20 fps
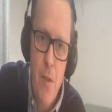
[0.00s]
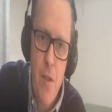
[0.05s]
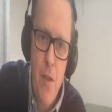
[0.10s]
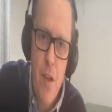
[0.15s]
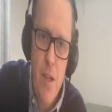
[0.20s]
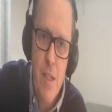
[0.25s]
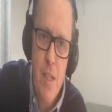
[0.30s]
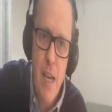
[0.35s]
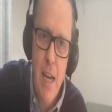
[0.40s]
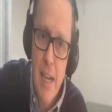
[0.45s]

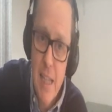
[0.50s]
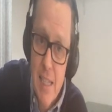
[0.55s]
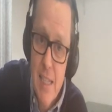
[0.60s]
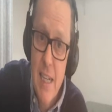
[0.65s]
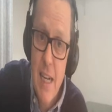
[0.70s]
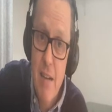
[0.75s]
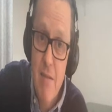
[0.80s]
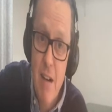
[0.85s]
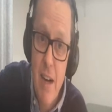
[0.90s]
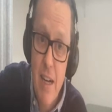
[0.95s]
that's an
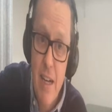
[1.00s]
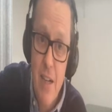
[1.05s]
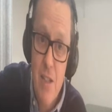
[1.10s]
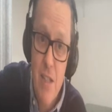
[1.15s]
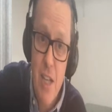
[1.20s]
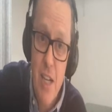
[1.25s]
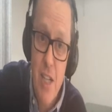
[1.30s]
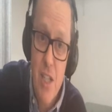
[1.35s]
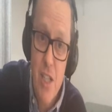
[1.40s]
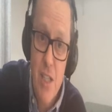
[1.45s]
internet radio
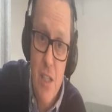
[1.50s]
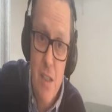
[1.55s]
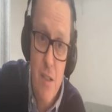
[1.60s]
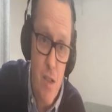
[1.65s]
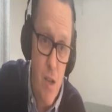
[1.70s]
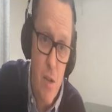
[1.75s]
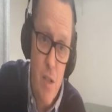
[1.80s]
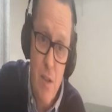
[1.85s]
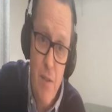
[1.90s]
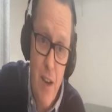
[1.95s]
station.
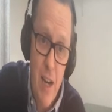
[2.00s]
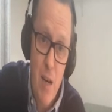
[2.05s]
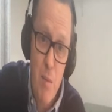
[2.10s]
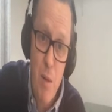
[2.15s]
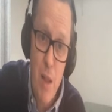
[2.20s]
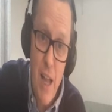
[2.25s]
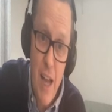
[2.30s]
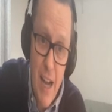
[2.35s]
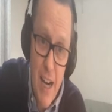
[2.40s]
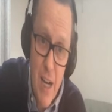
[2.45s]
So it's
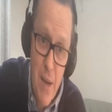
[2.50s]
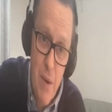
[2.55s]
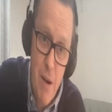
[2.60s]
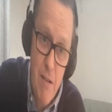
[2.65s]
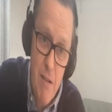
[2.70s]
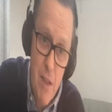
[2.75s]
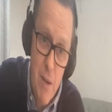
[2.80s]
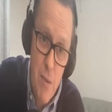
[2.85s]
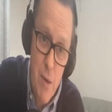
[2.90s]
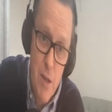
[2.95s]
available
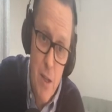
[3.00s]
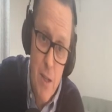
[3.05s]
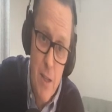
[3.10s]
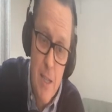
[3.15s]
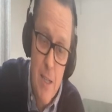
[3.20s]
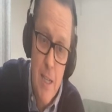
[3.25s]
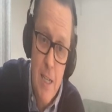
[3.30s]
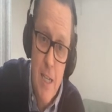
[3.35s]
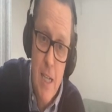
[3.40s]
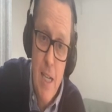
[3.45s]
anywhere in the
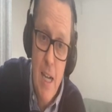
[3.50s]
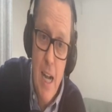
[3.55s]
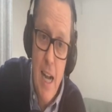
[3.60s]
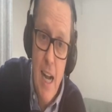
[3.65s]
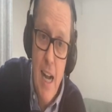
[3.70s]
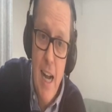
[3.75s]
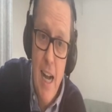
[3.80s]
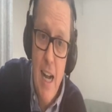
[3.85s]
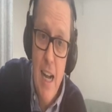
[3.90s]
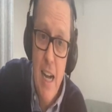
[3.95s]
world.
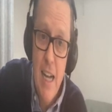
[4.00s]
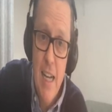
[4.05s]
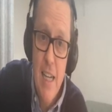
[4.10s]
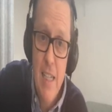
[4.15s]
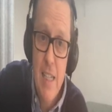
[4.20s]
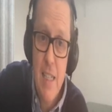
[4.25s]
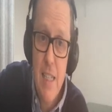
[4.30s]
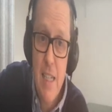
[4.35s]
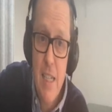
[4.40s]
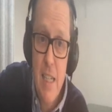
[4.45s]

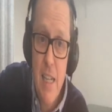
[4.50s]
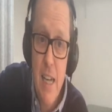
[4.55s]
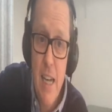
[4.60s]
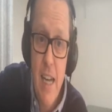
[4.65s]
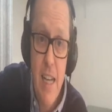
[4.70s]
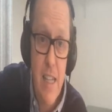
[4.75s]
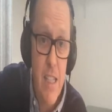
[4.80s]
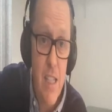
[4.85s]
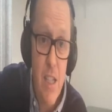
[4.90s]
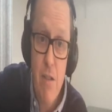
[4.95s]
And
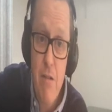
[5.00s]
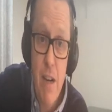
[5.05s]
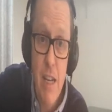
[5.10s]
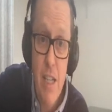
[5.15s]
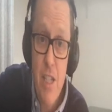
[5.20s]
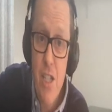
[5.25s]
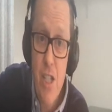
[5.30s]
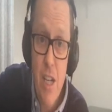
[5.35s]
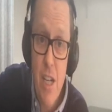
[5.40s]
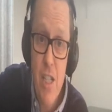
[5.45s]
it's a great
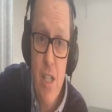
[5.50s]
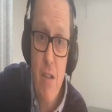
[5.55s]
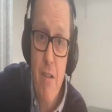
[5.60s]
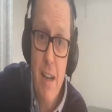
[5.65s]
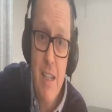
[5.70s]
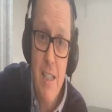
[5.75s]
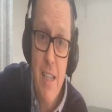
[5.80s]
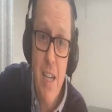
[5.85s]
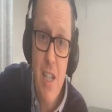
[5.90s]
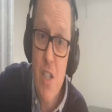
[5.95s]

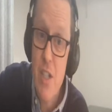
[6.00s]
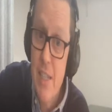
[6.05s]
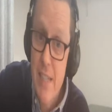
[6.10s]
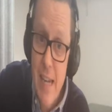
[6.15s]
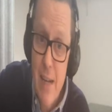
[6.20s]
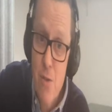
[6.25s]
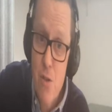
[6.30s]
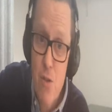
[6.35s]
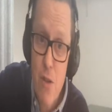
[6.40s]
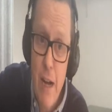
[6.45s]
station. It
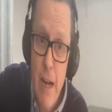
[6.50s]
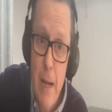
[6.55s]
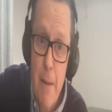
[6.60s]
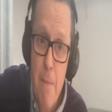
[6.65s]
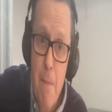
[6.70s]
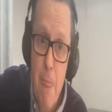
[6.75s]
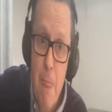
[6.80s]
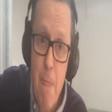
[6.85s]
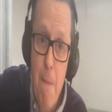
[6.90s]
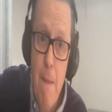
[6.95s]
sounds great.
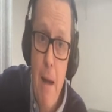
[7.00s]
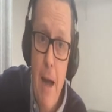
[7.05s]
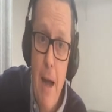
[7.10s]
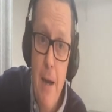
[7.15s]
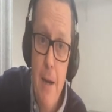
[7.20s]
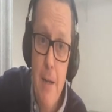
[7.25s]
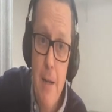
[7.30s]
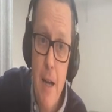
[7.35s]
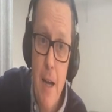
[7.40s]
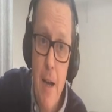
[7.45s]

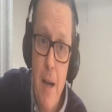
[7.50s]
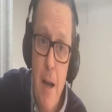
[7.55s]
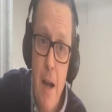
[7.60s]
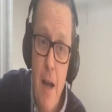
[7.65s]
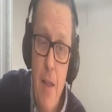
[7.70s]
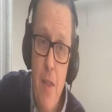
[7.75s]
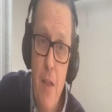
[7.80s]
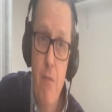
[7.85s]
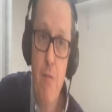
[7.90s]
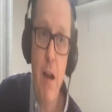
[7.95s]
And
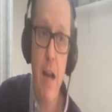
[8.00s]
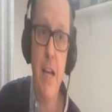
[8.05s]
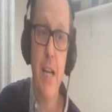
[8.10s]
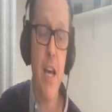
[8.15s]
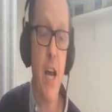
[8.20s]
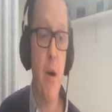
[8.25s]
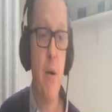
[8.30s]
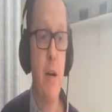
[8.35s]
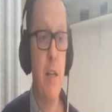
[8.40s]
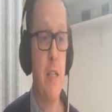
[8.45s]
the
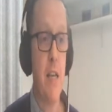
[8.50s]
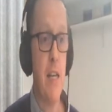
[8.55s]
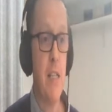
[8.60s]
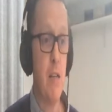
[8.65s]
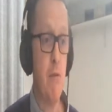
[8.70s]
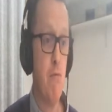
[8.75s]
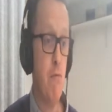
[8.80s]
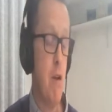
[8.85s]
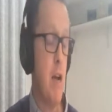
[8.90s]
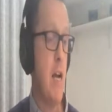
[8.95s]
radio
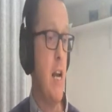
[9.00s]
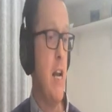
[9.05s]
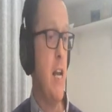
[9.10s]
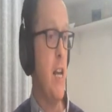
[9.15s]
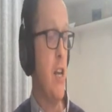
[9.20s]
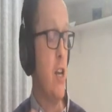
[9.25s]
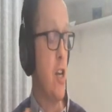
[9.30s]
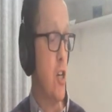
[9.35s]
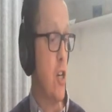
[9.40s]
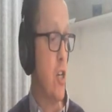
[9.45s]
is a
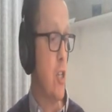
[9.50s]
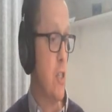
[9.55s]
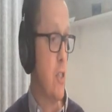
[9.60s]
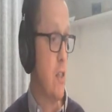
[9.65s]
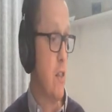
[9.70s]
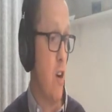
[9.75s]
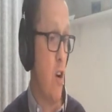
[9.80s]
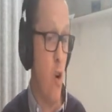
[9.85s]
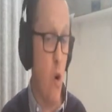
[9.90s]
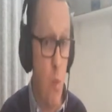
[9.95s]
really good,
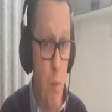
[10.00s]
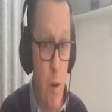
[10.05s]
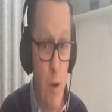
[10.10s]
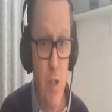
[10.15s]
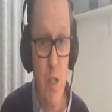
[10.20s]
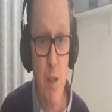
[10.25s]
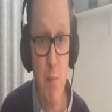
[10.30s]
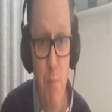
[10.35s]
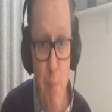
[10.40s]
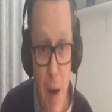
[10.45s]

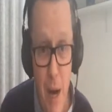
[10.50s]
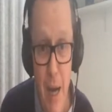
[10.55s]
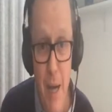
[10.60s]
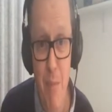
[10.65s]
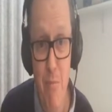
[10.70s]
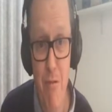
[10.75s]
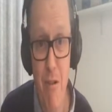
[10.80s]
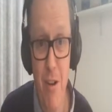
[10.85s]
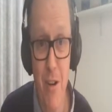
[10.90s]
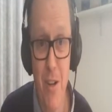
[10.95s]
almost a
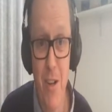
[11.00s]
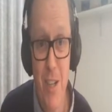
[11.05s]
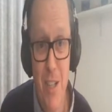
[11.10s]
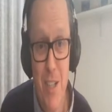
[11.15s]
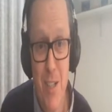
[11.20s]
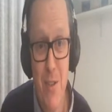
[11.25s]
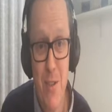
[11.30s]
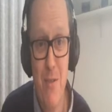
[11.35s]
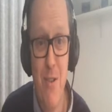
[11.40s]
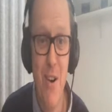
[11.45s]
byproduct of